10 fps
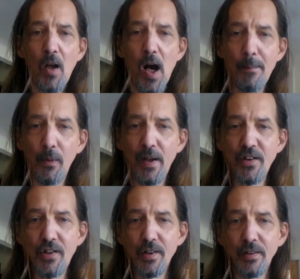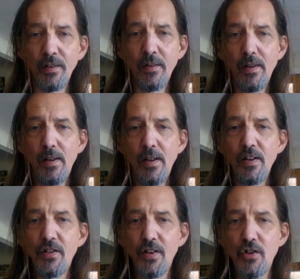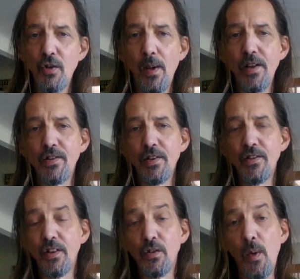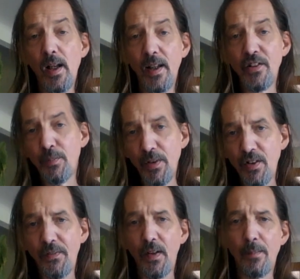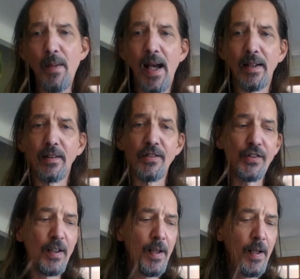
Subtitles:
operational situations as well as specific battles.